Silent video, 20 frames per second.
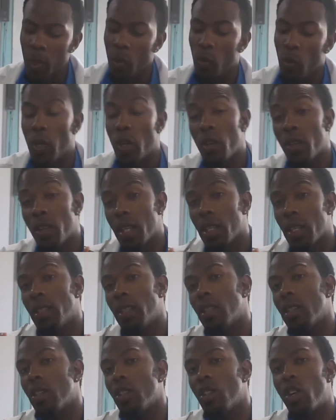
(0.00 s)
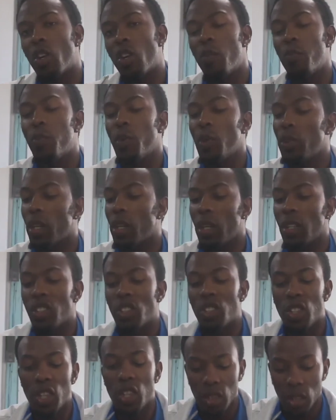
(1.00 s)
Without this, your computer
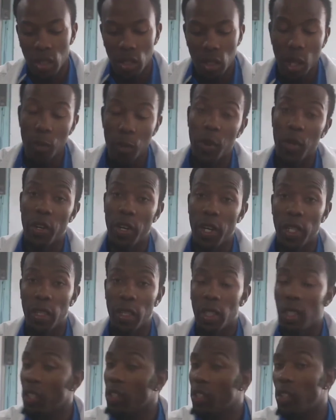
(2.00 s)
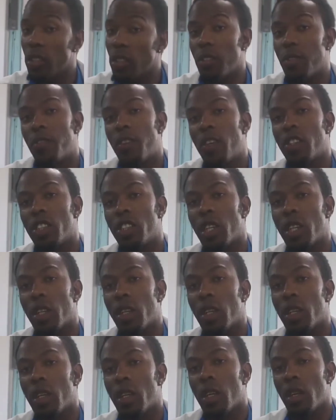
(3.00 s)
doesn't operate, it doesn't
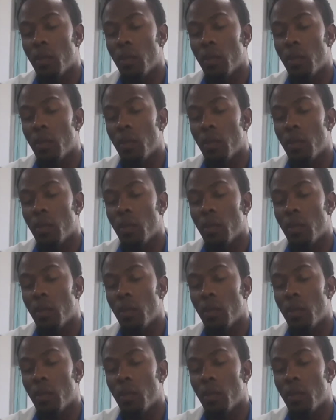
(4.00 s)
function.